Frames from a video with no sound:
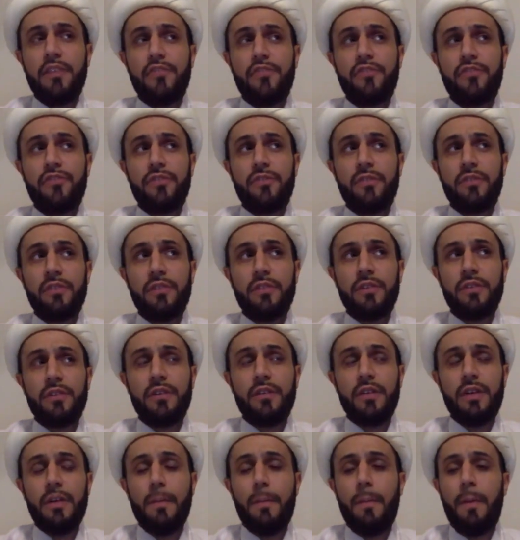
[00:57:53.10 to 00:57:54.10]
is
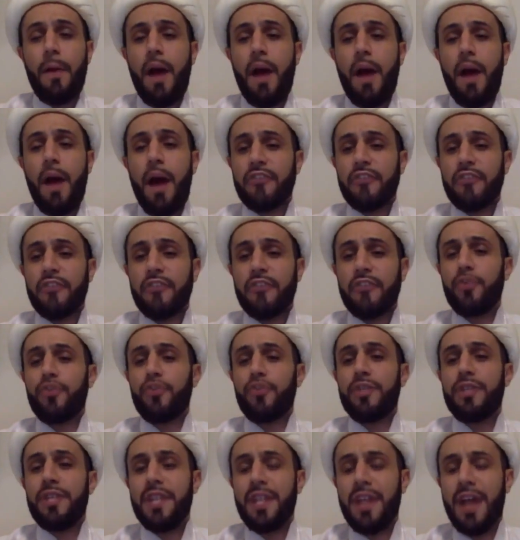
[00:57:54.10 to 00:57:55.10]

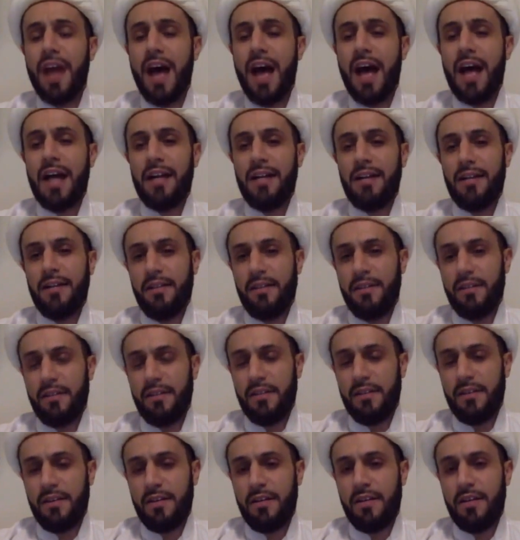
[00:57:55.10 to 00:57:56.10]
impossible to deny
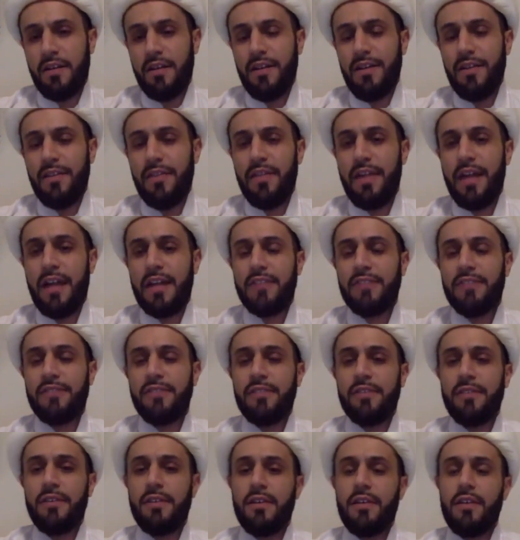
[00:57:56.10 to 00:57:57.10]

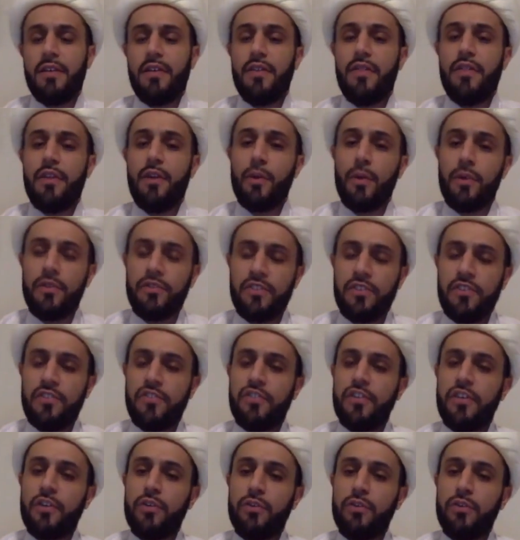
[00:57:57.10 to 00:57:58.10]
that there was
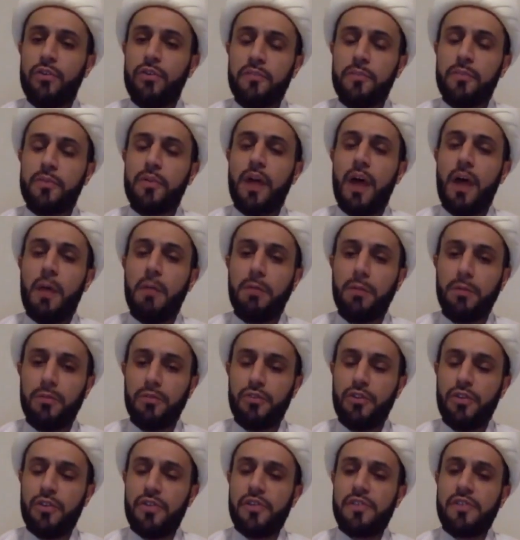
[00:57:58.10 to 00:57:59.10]
a serious
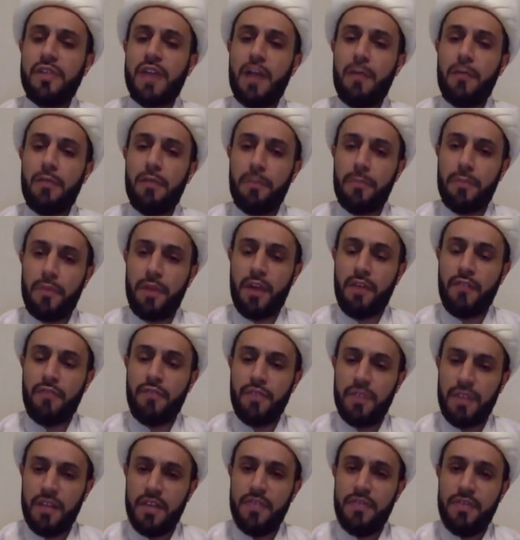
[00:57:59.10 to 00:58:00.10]
problem during the time of the
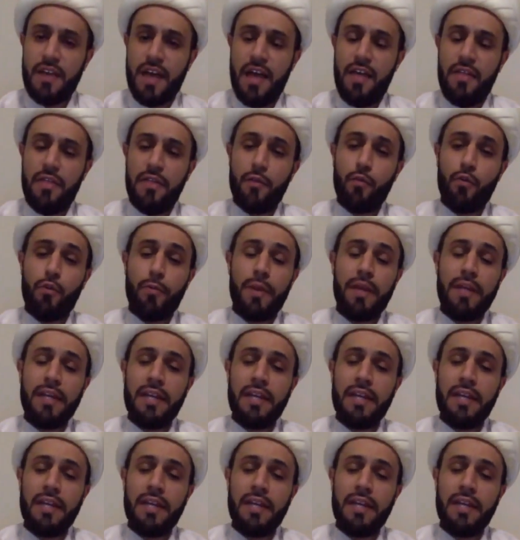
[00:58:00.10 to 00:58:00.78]
Prophet in that there